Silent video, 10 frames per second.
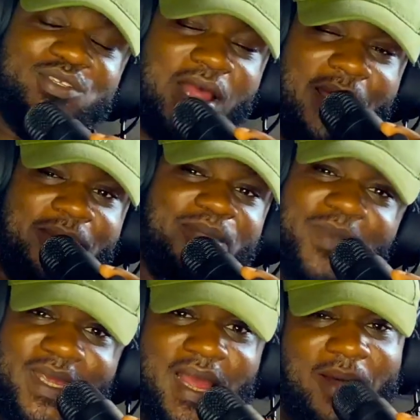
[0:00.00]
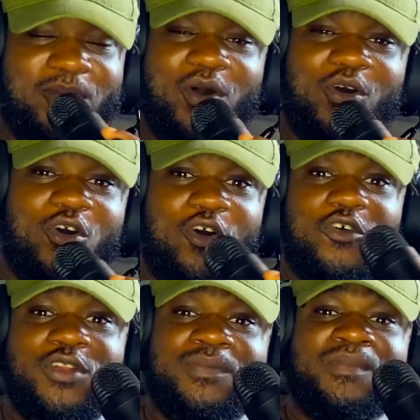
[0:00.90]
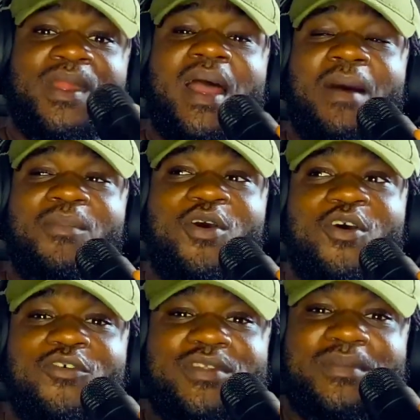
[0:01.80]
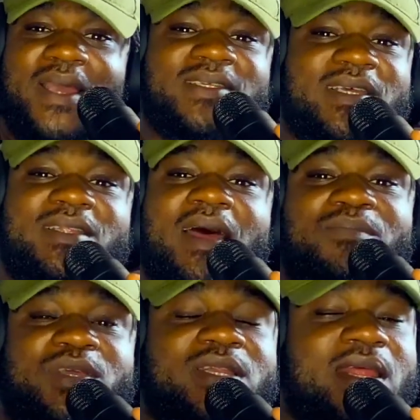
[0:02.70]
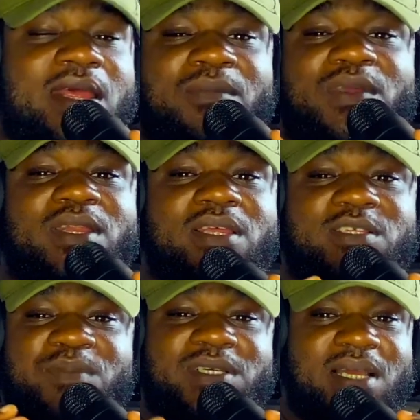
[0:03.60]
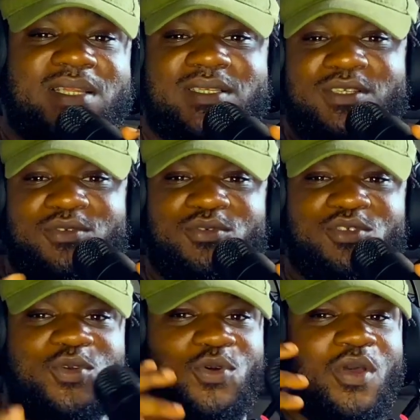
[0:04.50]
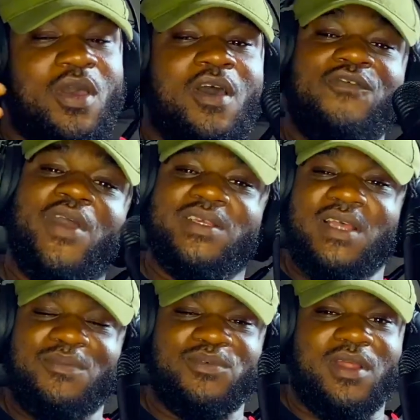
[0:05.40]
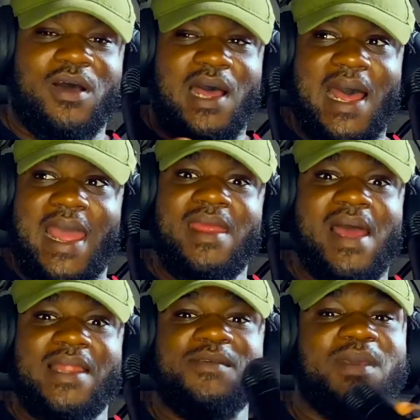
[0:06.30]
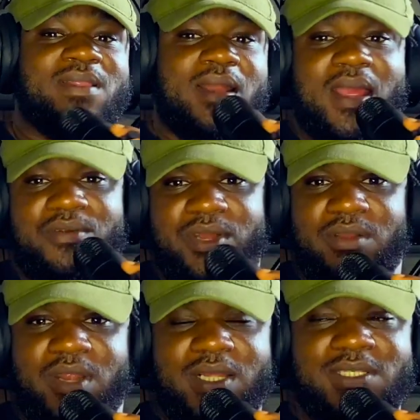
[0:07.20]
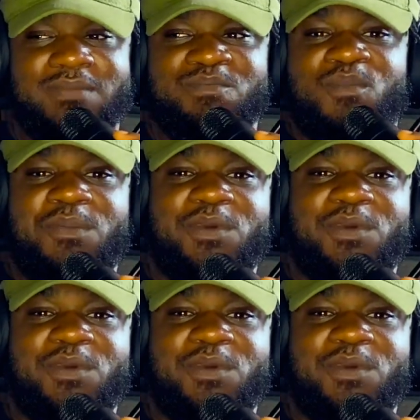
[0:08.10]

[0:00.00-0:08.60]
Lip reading: I'm saying? So I'm more of the mindset that being a specialist is good. So for example, now I animate and I rig, right?